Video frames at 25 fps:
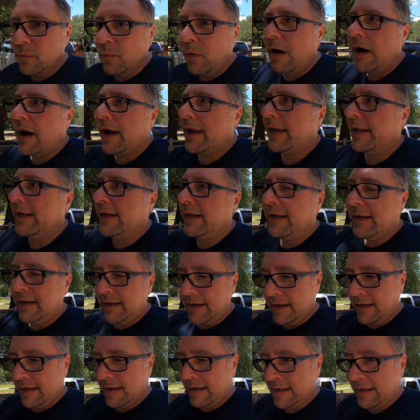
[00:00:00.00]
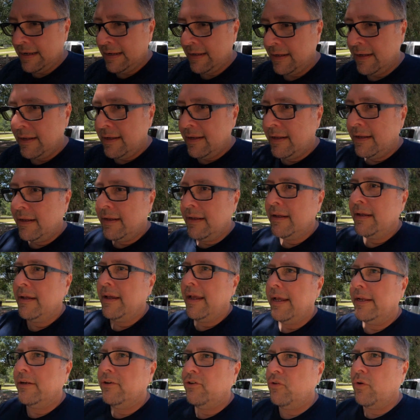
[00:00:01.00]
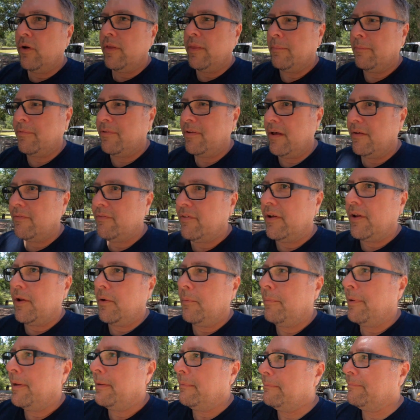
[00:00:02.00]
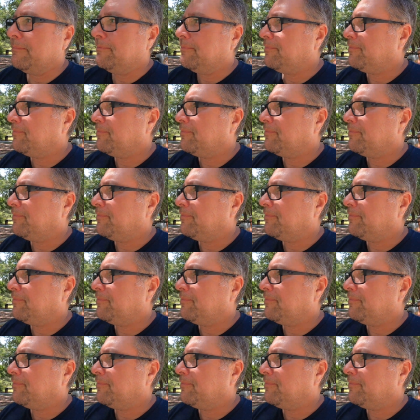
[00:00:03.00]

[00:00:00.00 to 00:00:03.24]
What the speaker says: walk and enjoy themselves a little bit.